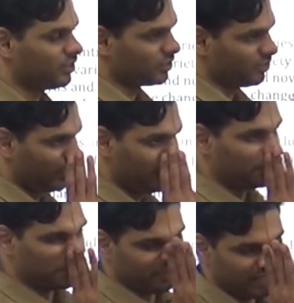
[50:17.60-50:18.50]
also. Very
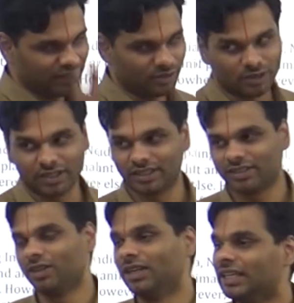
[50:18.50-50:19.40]
good, very good.
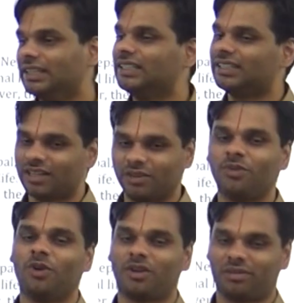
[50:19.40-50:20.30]
So these are the
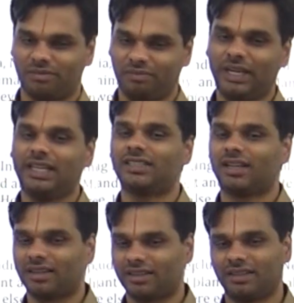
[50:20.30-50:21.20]
4
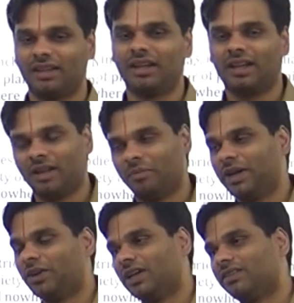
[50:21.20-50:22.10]
major
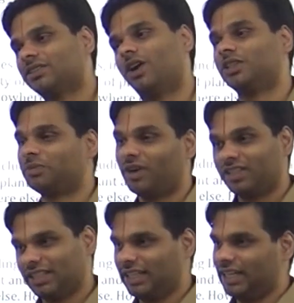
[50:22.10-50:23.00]
biodiverse
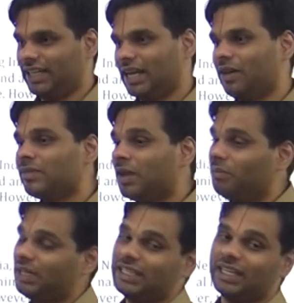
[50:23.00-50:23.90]
hotspots in India.
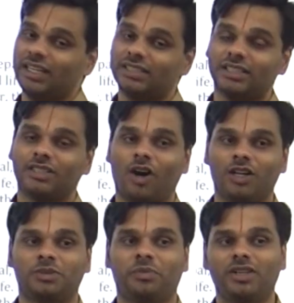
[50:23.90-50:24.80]
But there are such
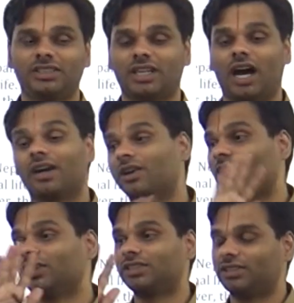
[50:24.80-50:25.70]
hotspots
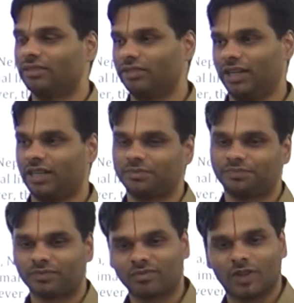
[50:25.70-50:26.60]
across the world.
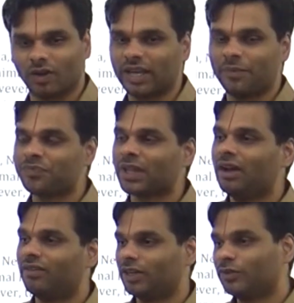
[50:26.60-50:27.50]
Okay,
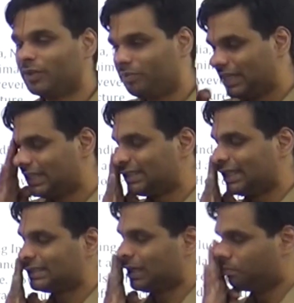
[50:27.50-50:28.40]
one of the biggest
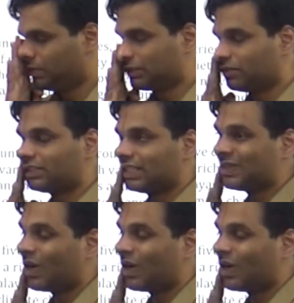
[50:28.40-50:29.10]
examples of such